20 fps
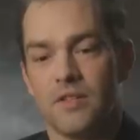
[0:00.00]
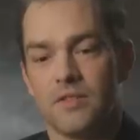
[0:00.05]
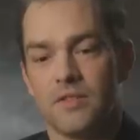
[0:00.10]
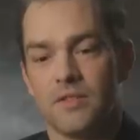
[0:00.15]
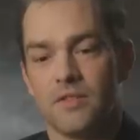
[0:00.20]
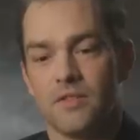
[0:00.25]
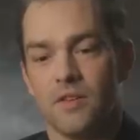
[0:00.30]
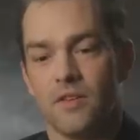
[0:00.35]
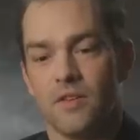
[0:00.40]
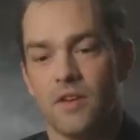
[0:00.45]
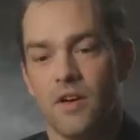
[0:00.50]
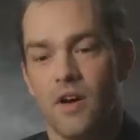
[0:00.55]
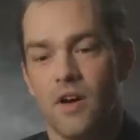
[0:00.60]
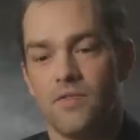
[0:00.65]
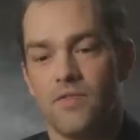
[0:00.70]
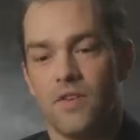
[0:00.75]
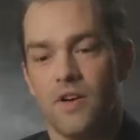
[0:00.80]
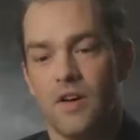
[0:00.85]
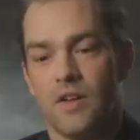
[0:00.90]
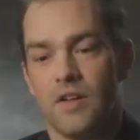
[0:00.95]
Started
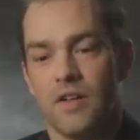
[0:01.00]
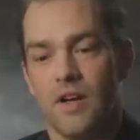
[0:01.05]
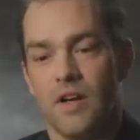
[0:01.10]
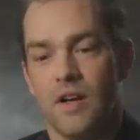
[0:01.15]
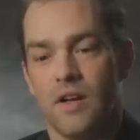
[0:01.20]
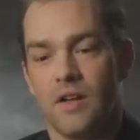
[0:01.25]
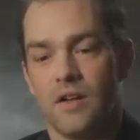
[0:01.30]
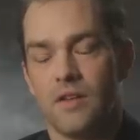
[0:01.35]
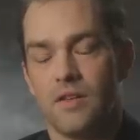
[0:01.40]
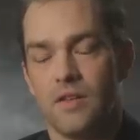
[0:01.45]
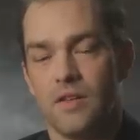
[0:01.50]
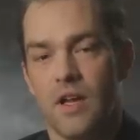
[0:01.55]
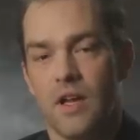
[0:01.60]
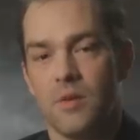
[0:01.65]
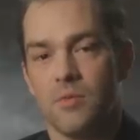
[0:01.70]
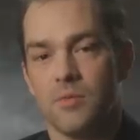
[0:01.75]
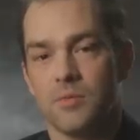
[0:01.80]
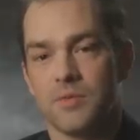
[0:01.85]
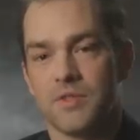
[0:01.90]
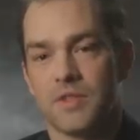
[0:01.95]
off on the
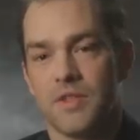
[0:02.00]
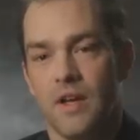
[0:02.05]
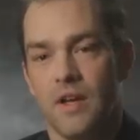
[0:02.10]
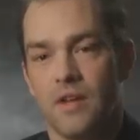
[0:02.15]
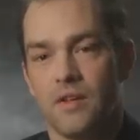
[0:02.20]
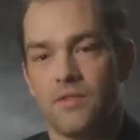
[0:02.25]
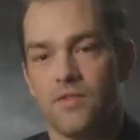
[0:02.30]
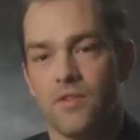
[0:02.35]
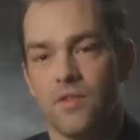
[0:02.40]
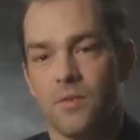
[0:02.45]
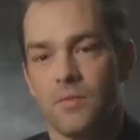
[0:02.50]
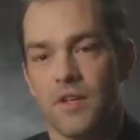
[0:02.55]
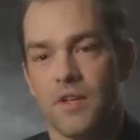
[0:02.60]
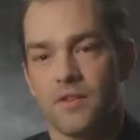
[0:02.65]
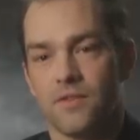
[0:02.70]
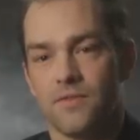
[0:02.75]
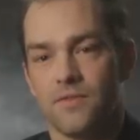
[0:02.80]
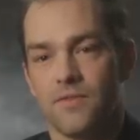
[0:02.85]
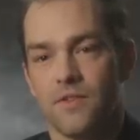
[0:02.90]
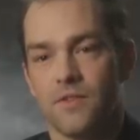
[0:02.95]
Abrams tank for about
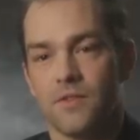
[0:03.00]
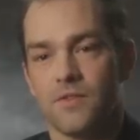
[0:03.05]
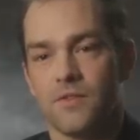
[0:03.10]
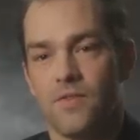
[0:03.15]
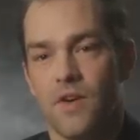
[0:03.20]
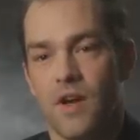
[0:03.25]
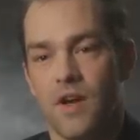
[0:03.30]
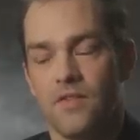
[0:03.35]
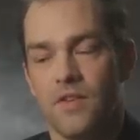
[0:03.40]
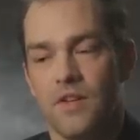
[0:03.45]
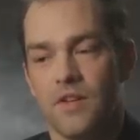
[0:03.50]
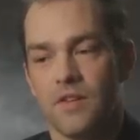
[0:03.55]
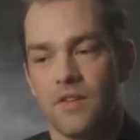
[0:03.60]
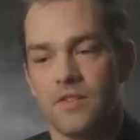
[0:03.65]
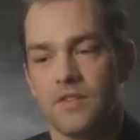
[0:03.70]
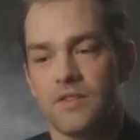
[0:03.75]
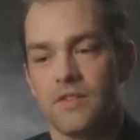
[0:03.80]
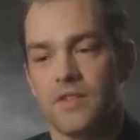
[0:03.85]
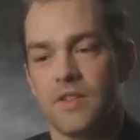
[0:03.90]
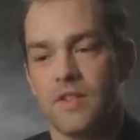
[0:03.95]
the first 5
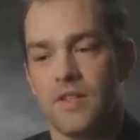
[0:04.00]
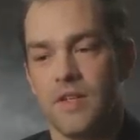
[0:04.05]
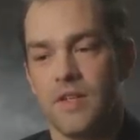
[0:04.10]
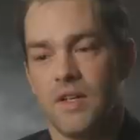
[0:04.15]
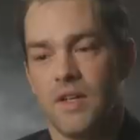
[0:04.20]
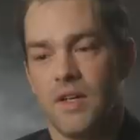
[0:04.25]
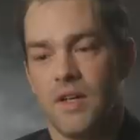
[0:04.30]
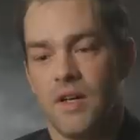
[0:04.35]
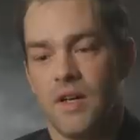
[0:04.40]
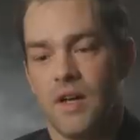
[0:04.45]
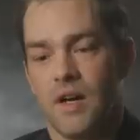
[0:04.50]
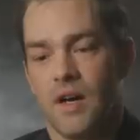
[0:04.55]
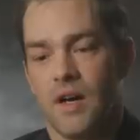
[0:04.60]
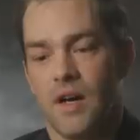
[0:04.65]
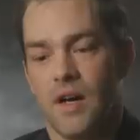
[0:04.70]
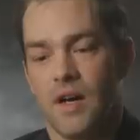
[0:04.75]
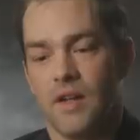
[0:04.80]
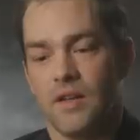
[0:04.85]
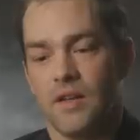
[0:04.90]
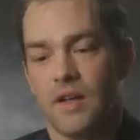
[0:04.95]
years.
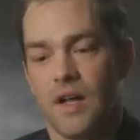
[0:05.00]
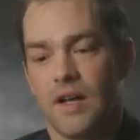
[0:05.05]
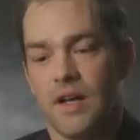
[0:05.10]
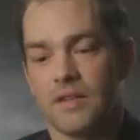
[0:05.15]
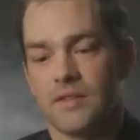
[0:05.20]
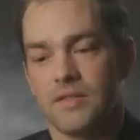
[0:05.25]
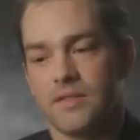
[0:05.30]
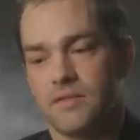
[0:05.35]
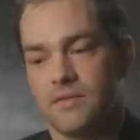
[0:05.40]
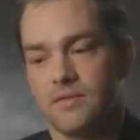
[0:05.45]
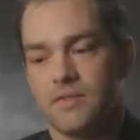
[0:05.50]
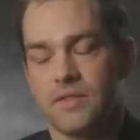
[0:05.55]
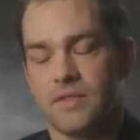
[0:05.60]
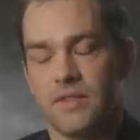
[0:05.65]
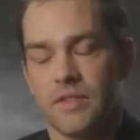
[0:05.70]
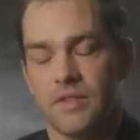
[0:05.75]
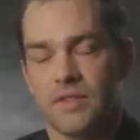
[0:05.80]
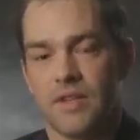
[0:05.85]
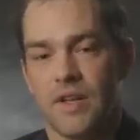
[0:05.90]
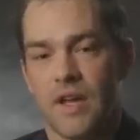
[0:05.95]
The last
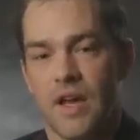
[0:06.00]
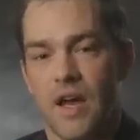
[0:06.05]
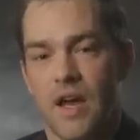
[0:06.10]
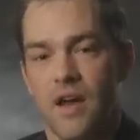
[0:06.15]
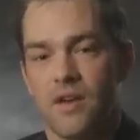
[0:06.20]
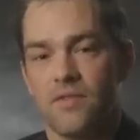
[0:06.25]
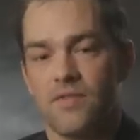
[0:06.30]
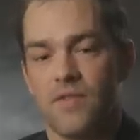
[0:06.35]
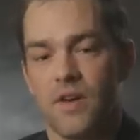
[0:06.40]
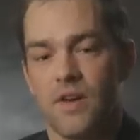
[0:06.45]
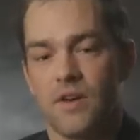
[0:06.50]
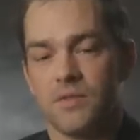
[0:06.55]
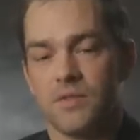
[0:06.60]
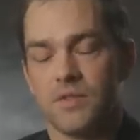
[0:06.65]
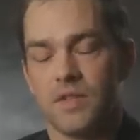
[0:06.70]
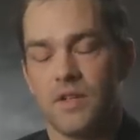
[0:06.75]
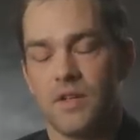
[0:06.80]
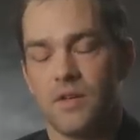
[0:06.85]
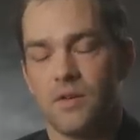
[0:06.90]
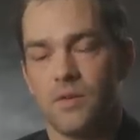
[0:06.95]
6.5, I
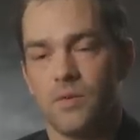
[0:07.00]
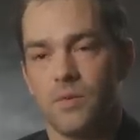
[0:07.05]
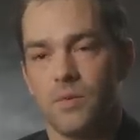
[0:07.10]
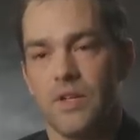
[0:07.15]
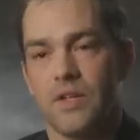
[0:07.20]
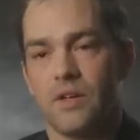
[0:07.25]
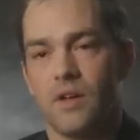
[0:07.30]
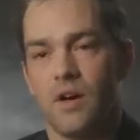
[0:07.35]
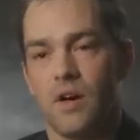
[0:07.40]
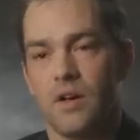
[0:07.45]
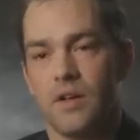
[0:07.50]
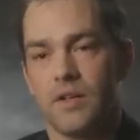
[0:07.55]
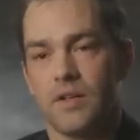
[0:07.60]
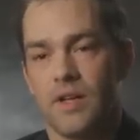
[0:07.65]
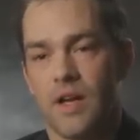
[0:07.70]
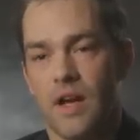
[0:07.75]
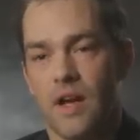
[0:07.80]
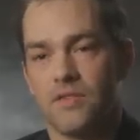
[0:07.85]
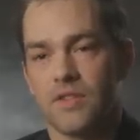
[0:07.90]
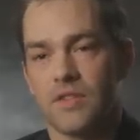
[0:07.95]
was a recon
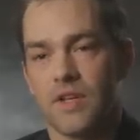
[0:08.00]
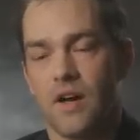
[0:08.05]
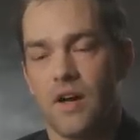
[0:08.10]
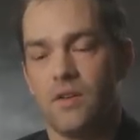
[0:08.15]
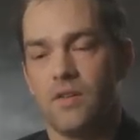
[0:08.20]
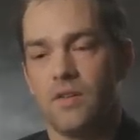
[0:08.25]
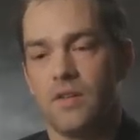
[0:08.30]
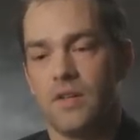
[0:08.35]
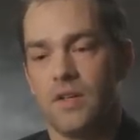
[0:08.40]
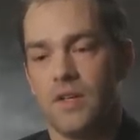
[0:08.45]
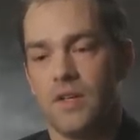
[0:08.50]
Cav Scout.